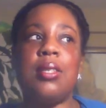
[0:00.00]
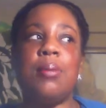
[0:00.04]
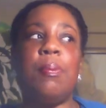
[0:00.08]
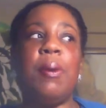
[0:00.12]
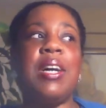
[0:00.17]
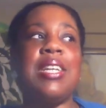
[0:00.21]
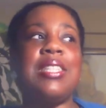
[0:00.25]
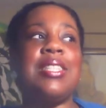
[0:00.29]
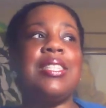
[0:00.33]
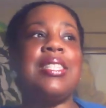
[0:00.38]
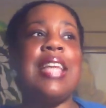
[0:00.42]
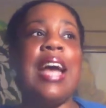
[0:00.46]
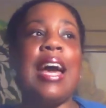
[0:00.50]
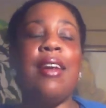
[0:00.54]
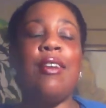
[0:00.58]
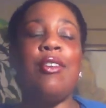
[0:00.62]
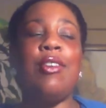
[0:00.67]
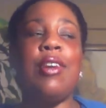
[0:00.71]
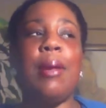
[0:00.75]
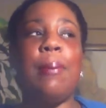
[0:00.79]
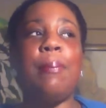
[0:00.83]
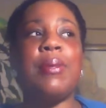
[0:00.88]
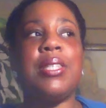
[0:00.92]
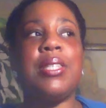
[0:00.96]
But
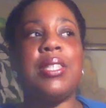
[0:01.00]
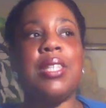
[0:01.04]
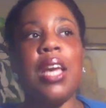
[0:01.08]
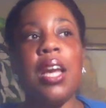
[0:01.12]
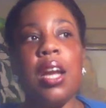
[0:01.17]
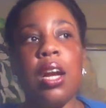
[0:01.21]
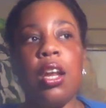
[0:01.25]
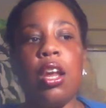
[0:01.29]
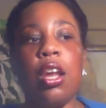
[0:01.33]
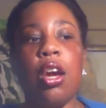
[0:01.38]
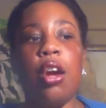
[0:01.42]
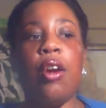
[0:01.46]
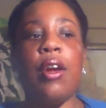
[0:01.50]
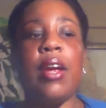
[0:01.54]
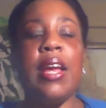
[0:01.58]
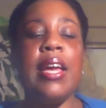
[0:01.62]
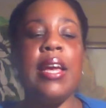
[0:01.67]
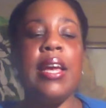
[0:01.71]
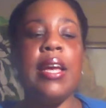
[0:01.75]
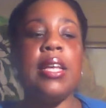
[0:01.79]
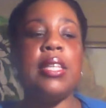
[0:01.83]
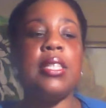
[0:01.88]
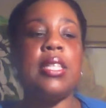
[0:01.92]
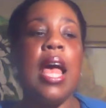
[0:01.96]
Saturn in particular
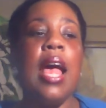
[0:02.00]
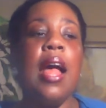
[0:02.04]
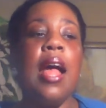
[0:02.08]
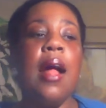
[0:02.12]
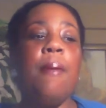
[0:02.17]
is